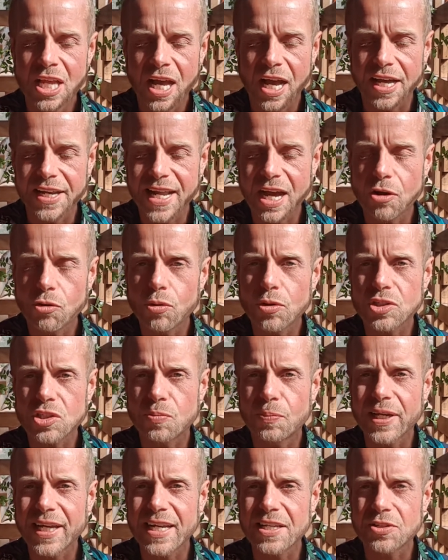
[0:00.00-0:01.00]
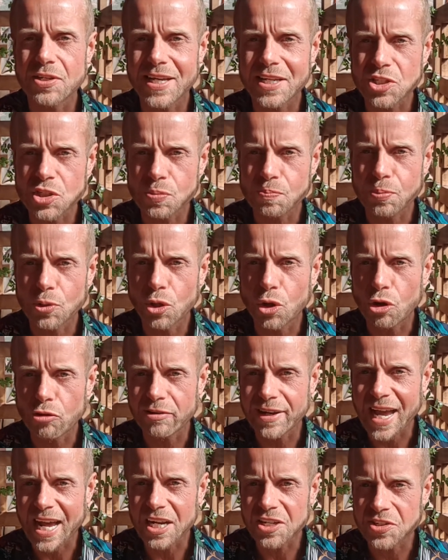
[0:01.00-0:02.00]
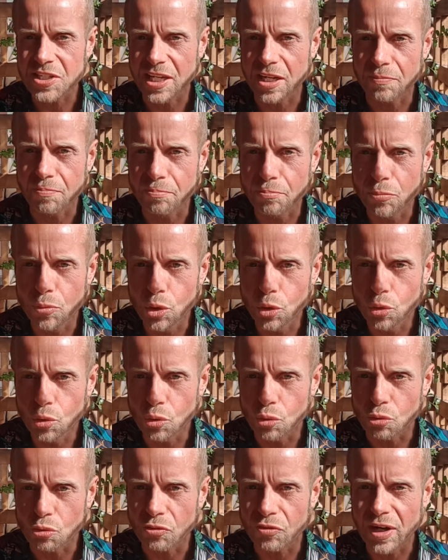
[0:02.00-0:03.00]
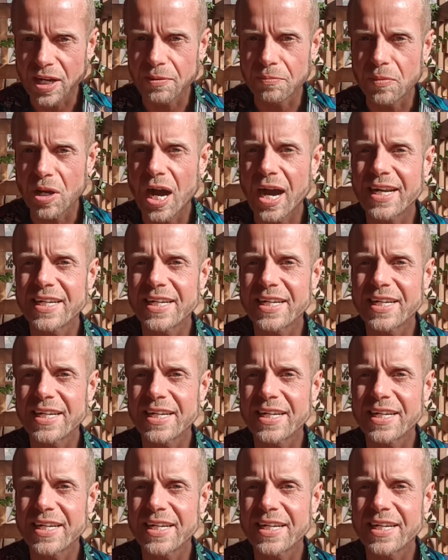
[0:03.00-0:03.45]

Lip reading: and now it wants to begin to explore reality and move, and